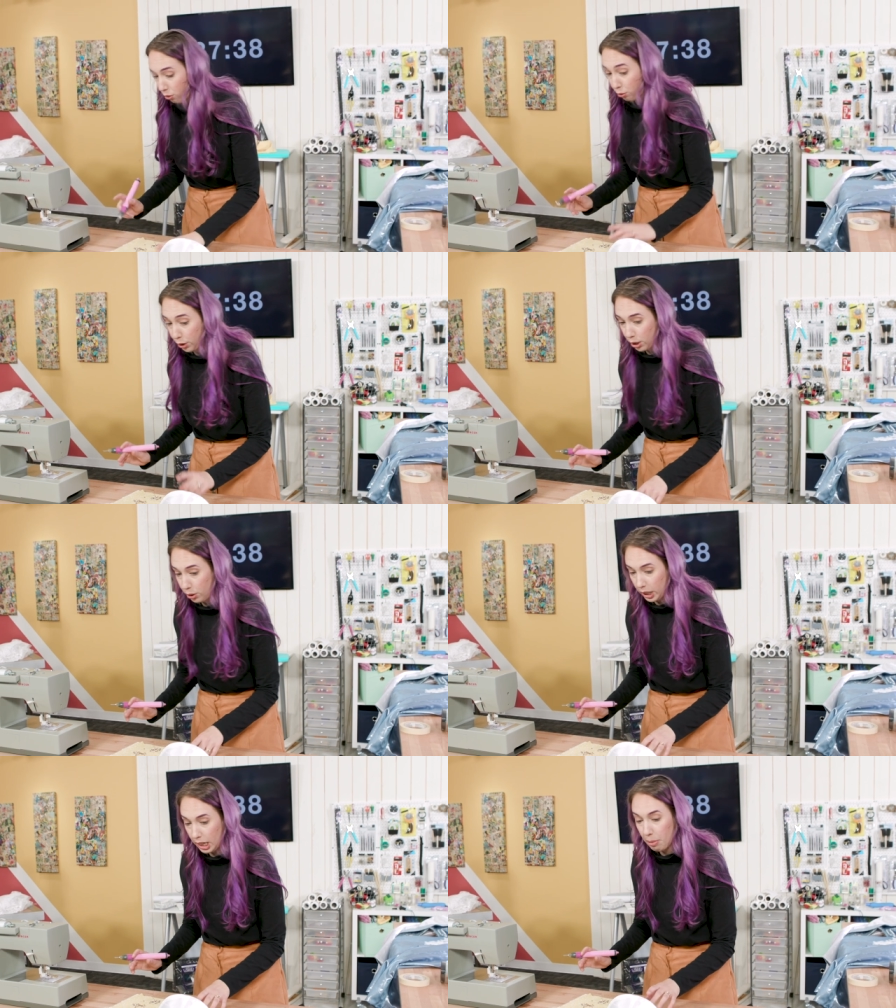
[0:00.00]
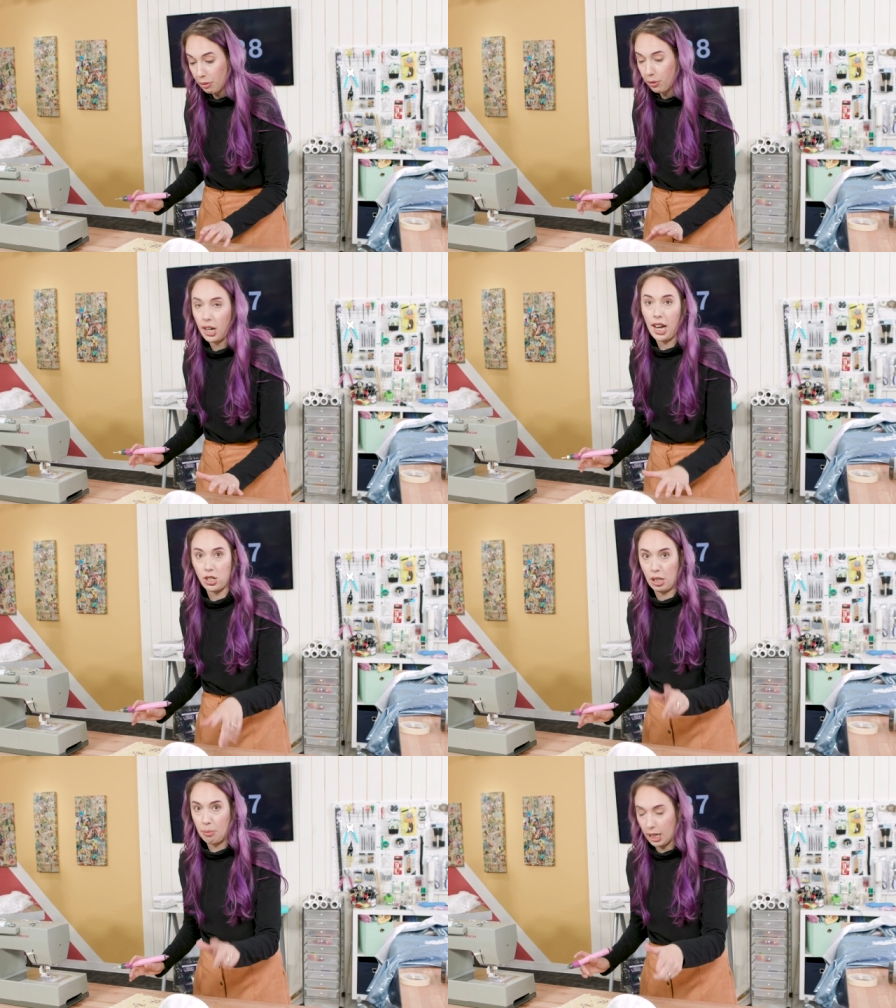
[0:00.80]
real quick before I
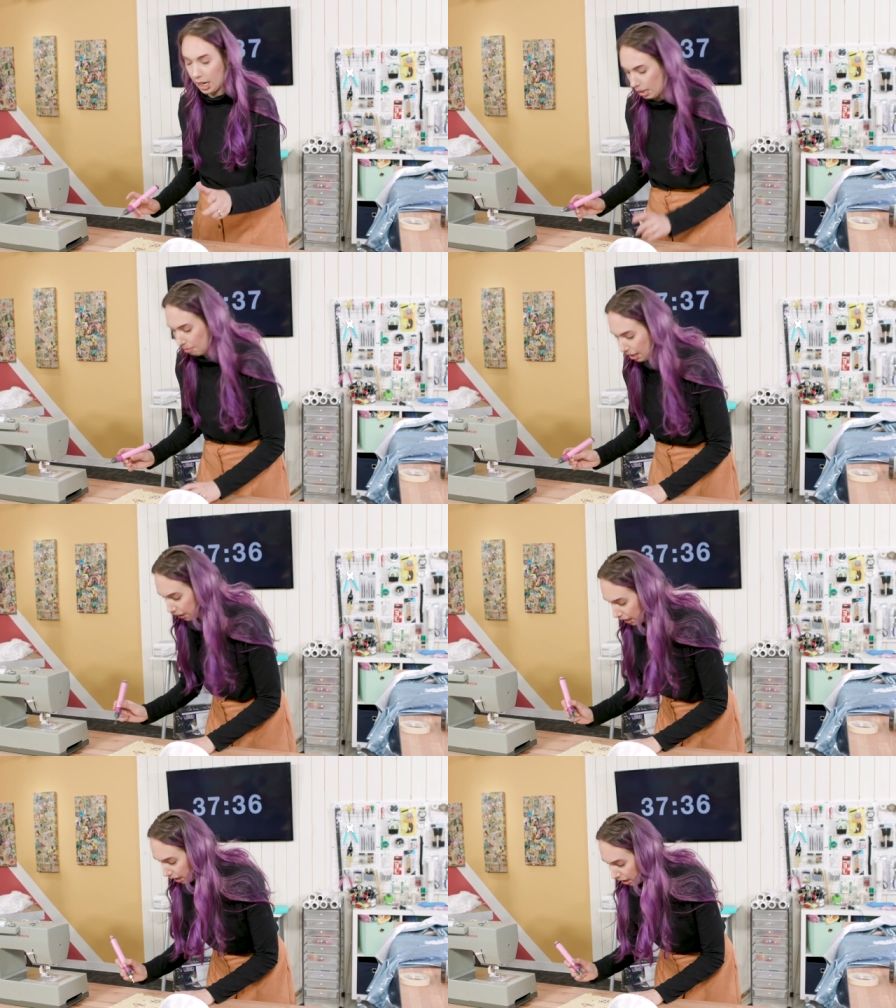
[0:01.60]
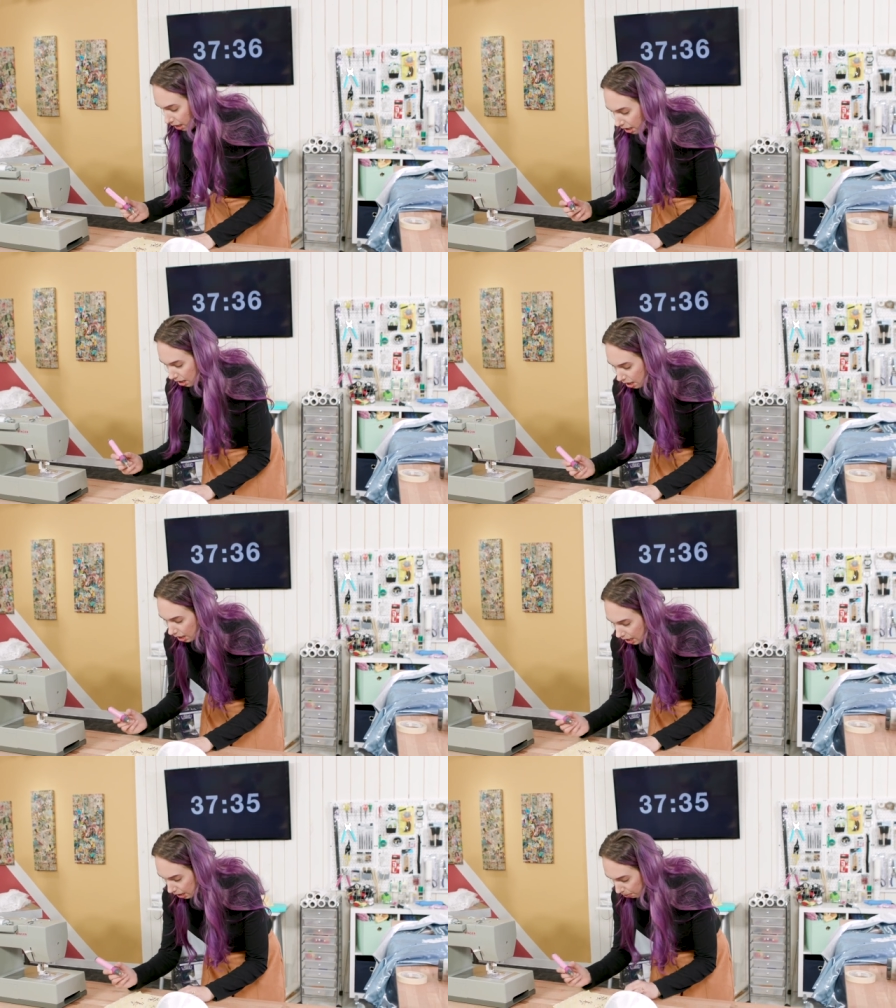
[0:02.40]
actually put it on my thing.
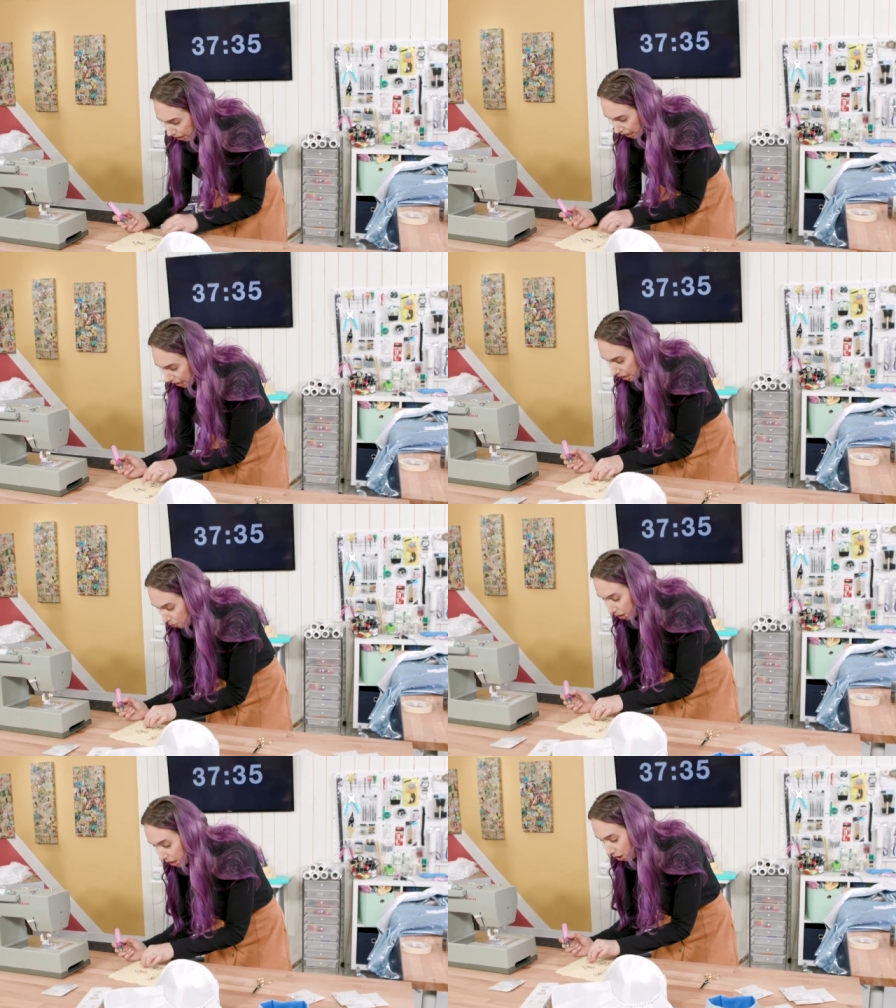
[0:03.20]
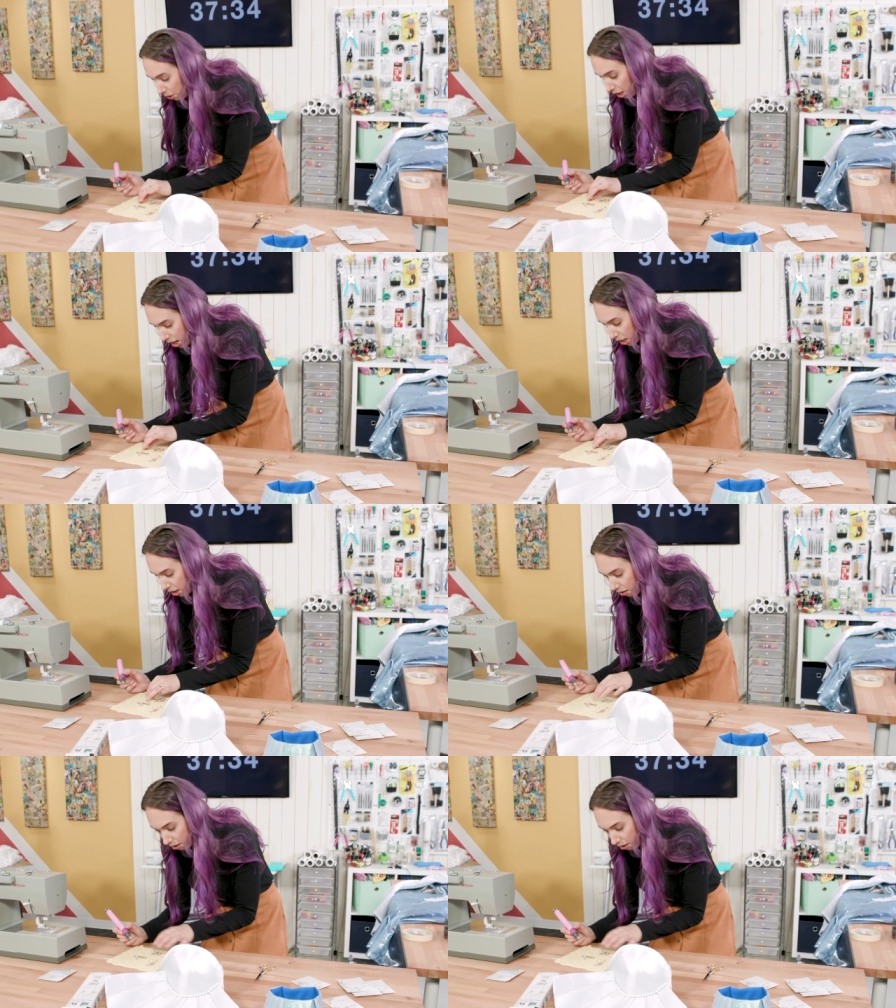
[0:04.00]
Um, because once it goes on,